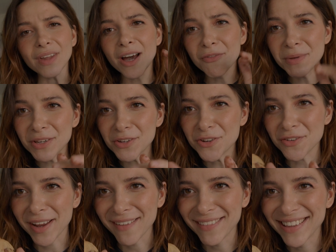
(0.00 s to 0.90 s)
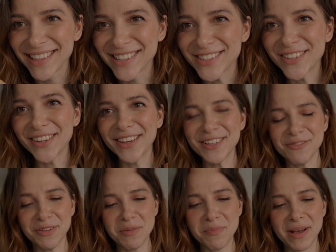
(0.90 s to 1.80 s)
I've been craving these cookies
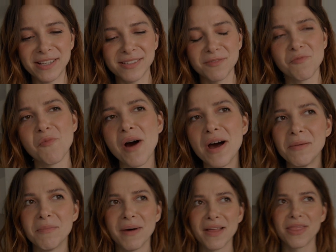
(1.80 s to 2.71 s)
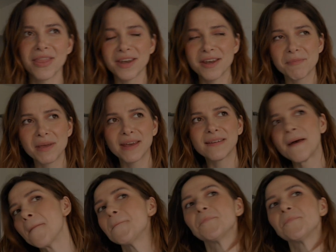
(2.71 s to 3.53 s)
for the past 1 month and a bit,